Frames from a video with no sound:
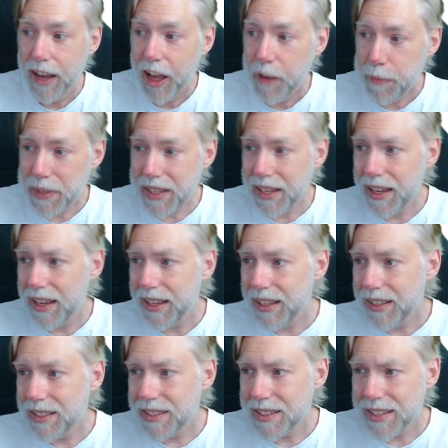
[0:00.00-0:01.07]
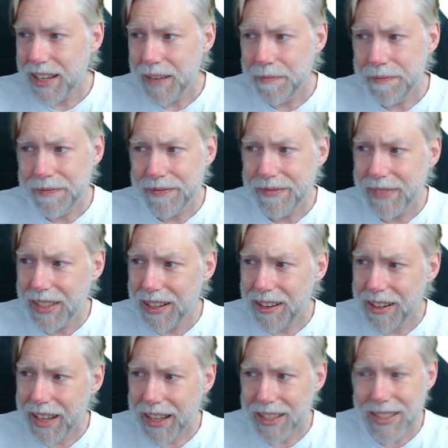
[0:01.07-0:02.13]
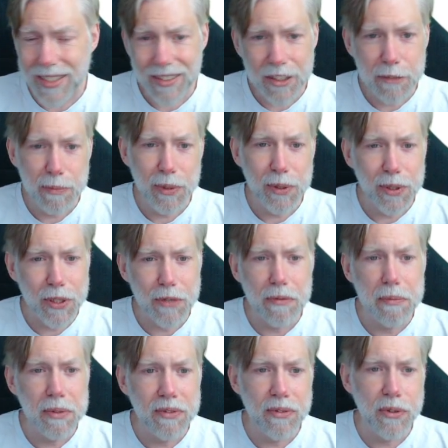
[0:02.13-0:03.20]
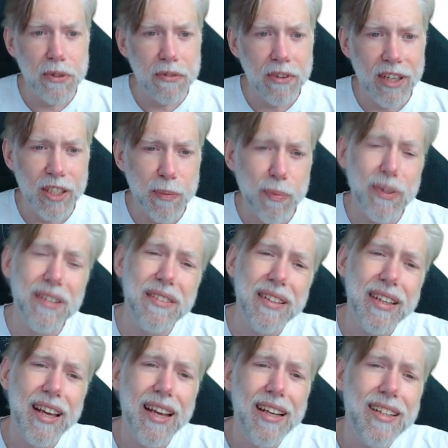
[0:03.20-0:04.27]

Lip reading: But yeah, it's lung exercise mucus removal device, breathing aid,